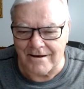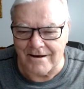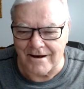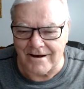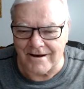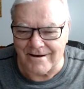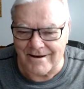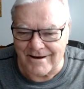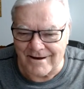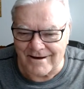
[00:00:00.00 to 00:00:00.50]

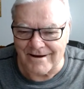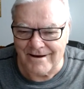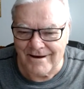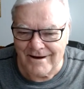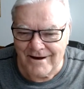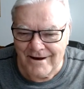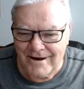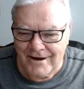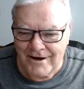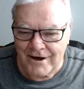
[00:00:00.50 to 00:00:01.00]

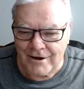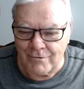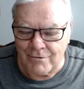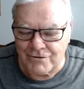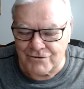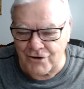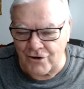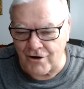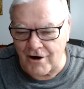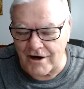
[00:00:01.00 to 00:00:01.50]
it
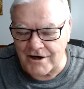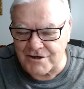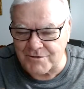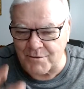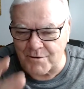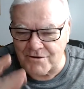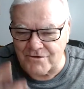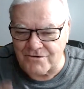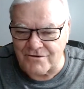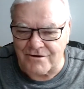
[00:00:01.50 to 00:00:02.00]
was her
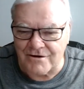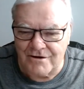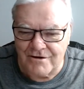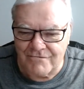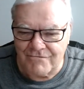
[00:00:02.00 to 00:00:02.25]
husband's